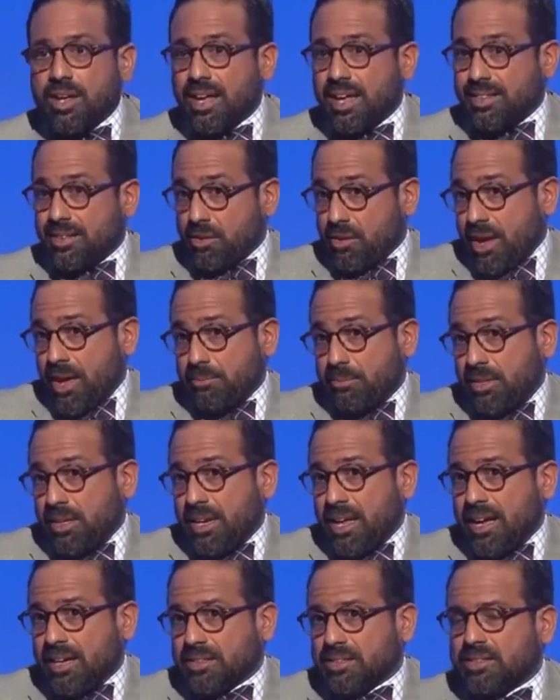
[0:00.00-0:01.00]
and they're empty
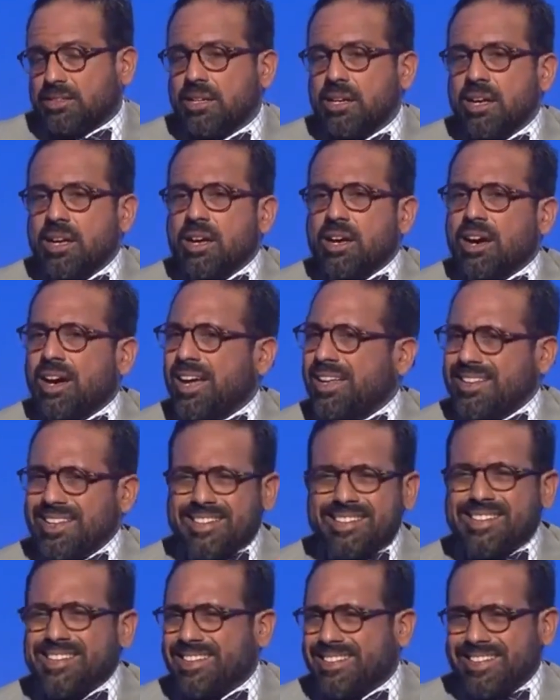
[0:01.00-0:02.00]
lots. At the
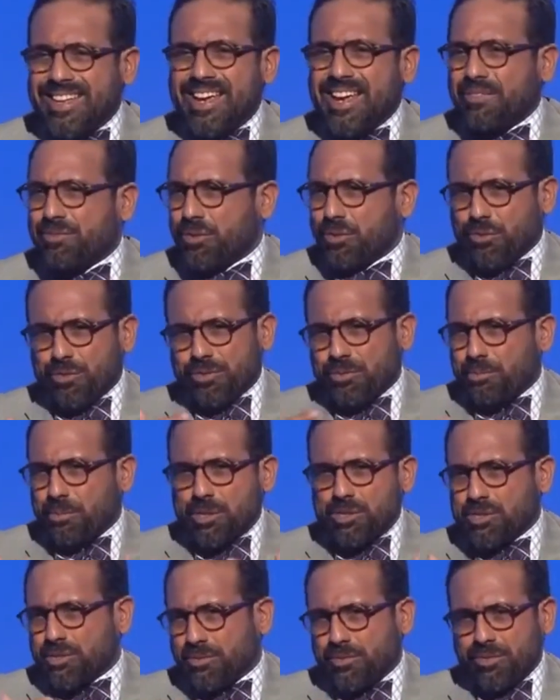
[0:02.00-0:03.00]
end of the day, after a
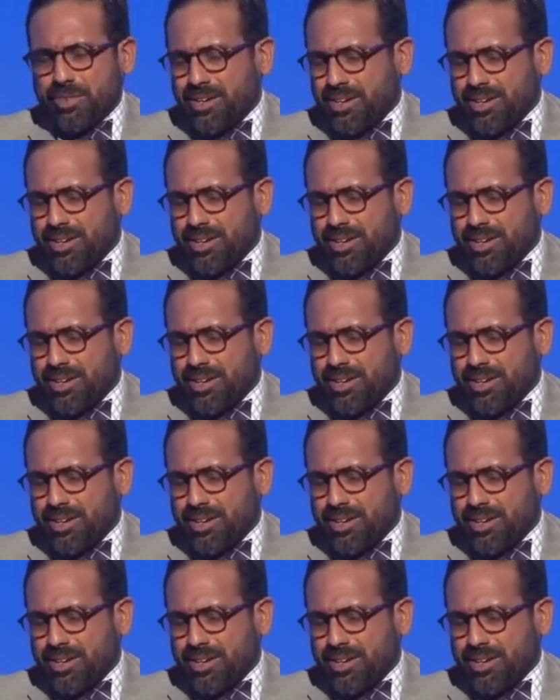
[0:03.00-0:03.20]
bunch of